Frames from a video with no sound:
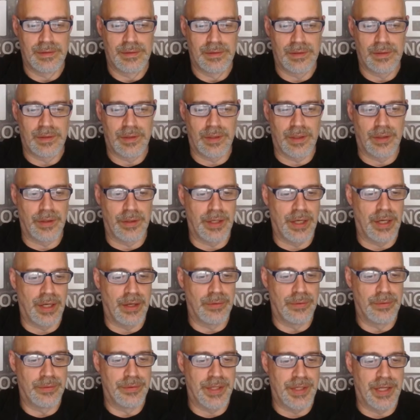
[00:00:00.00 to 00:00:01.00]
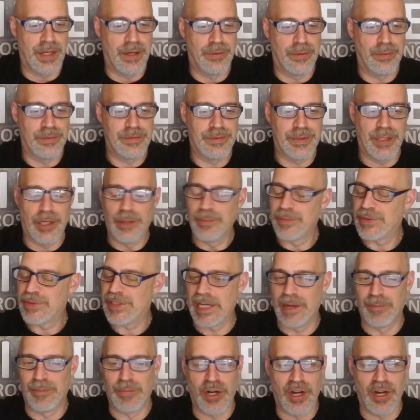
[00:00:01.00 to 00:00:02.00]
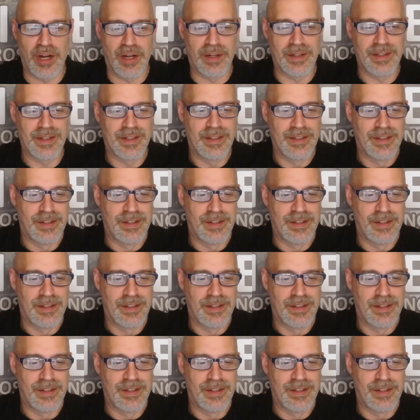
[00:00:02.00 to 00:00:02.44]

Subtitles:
Oh, nope. See, I'm wrong.